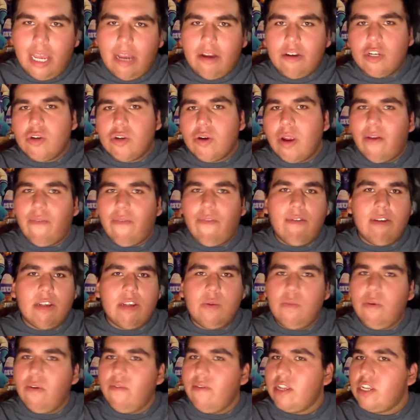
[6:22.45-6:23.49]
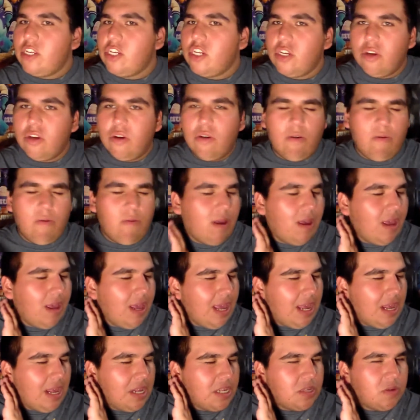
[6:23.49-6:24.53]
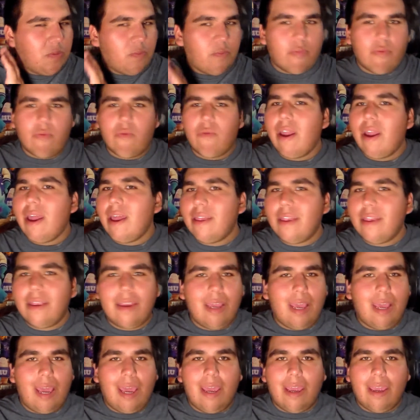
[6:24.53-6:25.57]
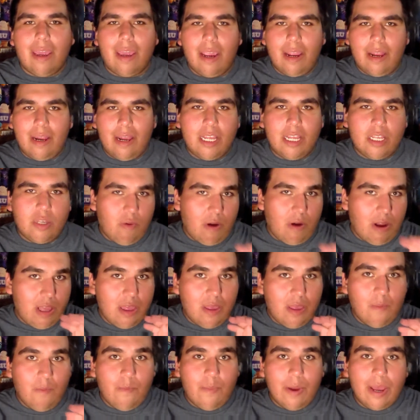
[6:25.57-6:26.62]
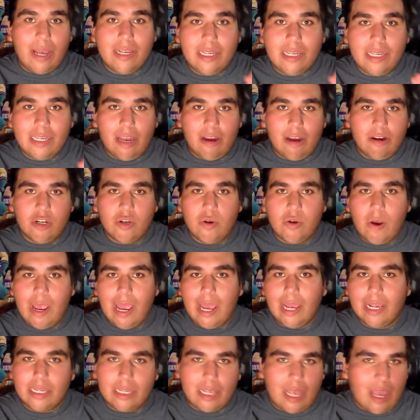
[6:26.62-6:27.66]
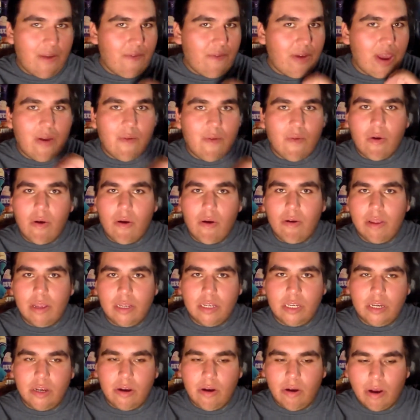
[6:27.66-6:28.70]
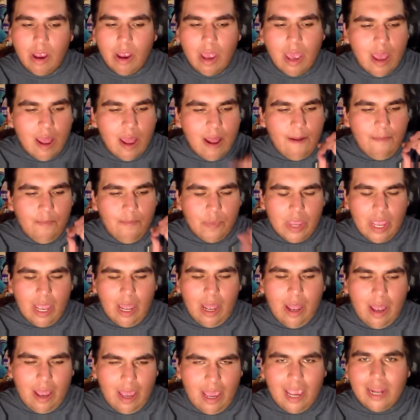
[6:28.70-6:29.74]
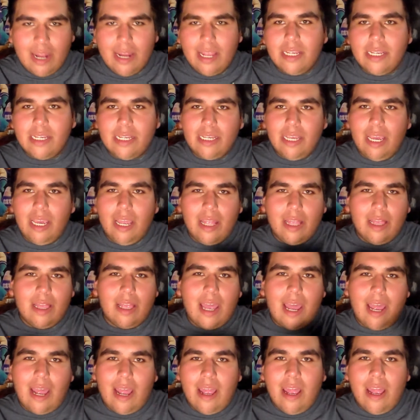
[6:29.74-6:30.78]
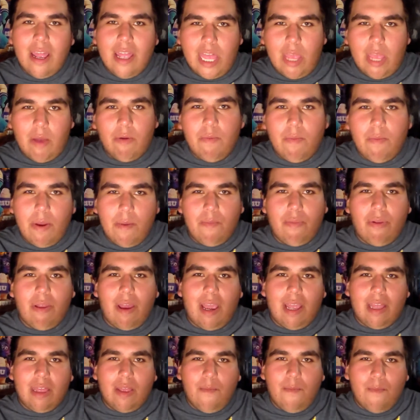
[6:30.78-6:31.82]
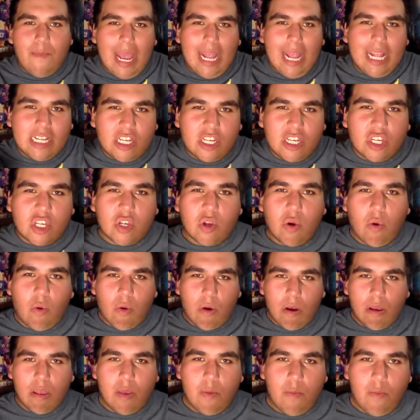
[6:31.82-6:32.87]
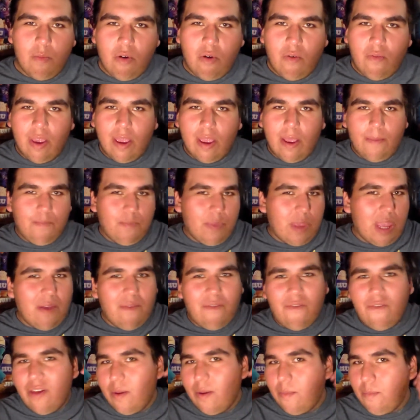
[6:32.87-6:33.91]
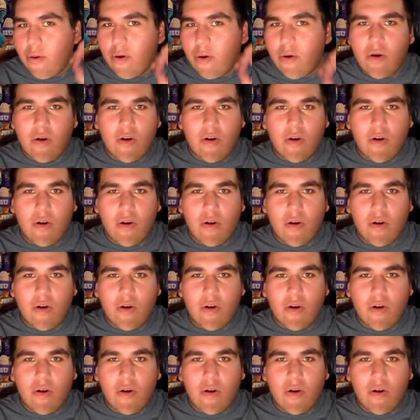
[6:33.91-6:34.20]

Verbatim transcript: soundtrack for this movie, too, is breathtaking. It's one of the best soundtracks I've ever heard this year. Uh, any scene that they would be playing the main score of the movie, it fit